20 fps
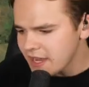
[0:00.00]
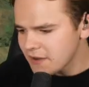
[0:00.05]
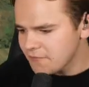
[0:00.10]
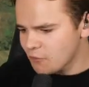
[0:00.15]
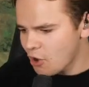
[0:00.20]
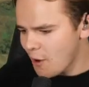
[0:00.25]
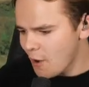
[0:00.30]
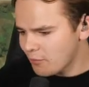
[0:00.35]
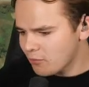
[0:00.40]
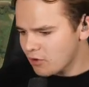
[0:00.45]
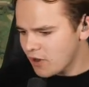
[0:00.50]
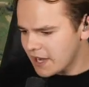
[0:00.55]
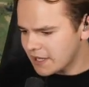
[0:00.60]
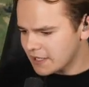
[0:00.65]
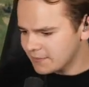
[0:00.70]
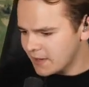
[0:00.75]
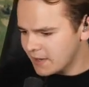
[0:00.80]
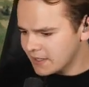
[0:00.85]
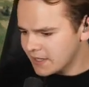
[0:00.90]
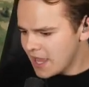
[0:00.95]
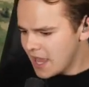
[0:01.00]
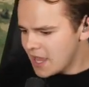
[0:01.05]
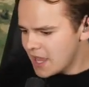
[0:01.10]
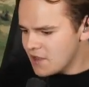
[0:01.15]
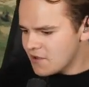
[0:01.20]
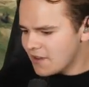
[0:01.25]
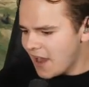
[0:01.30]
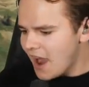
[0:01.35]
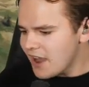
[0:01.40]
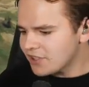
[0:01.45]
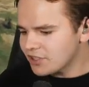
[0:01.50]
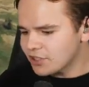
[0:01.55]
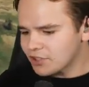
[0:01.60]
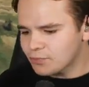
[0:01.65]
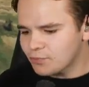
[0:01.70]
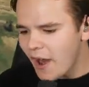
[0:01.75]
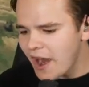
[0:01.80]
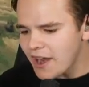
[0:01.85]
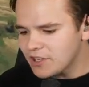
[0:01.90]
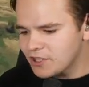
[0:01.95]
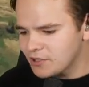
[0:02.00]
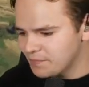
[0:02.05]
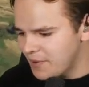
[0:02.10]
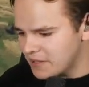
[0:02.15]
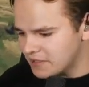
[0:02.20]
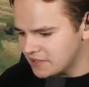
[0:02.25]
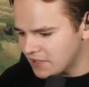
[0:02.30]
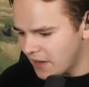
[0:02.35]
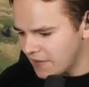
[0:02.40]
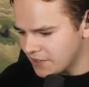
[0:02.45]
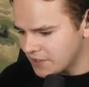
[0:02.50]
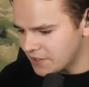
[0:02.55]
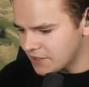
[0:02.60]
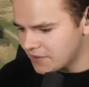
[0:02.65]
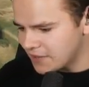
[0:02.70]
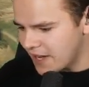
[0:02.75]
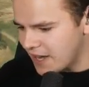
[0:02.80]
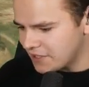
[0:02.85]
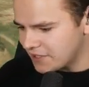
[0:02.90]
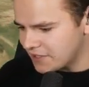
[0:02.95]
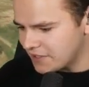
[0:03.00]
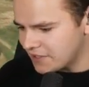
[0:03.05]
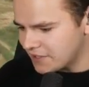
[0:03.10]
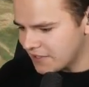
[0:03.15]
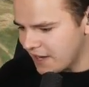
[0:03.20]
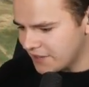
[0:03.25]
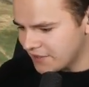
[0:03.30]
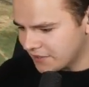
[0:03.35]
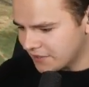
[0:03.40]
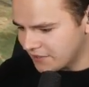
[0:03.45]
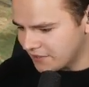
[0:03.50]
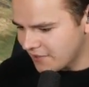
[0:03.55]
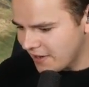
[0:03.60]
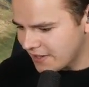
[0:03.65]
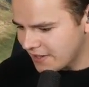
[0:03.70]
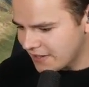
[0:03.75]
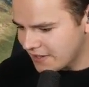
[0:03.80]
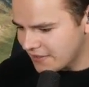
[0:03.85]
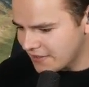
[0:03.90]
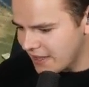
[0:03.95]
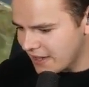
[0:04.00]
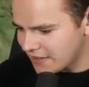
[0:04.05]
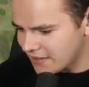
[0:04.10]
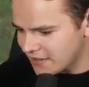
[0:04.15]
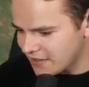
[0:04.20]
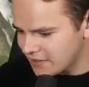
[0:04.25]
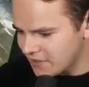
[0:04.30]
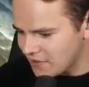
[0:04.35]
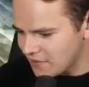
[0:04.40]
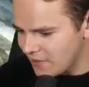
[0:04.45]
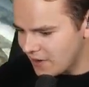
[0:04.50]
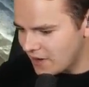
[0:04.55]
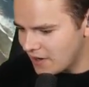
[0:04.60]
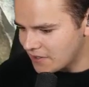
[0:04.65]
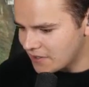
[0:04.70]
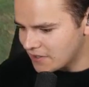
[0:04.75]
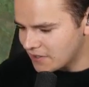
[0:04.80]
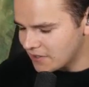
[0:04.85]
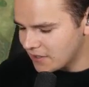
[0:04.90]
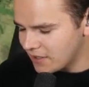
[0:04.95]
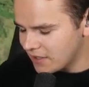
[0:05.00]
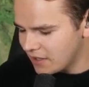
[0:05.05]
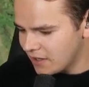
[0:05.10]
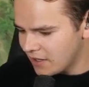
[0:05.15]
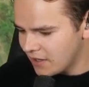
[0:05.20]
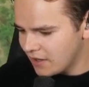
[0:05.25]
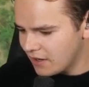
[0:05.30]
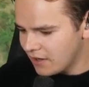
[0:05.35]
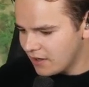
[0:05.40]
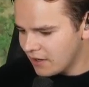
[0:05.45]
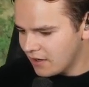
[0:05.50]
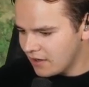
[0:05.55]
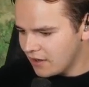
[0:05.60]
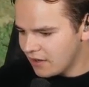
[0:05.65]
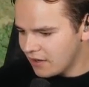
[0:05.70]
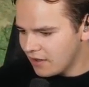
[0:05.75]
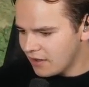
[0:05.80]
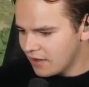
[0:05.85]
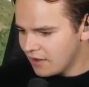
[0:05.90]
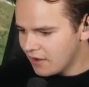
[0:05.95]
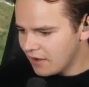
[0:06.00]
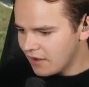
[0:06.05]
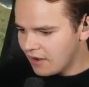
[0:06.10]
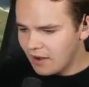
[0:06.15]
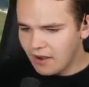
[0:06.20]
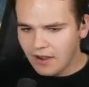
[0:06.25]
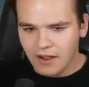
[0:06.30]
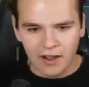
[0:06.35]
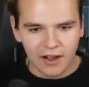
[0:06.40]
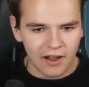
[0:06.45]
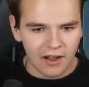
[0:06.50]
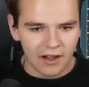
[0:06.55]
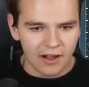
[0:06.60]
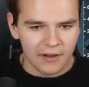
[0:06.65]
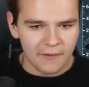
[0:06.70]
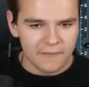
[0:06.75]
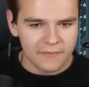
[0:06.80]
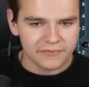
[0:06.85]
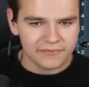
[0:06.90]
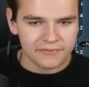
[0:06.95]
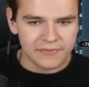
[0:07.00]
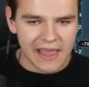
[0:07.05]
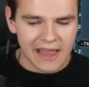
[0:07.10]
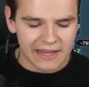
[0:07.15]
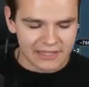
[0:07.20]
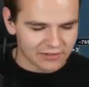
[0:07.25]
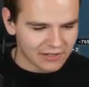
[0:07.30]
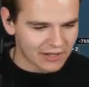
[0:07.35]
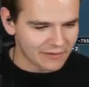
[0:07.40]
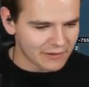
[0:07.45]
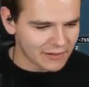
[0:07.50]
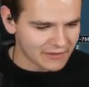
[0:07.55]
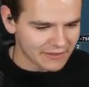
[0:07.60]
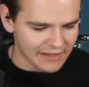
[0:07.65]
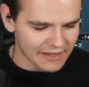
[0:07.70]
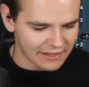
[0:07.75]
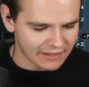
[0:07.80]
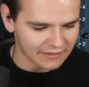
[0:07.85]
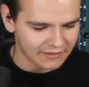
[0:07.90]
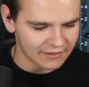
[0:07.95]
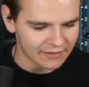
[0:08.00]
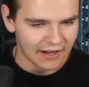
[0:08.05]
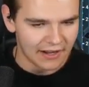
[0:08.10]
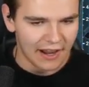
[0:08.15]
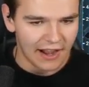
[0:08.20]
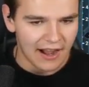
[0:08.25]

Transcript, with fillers: Thank you for upgrading, man. You guys are way too busy on the donations. You guys are crazy. Thank you so much. Uh, thanks for everything.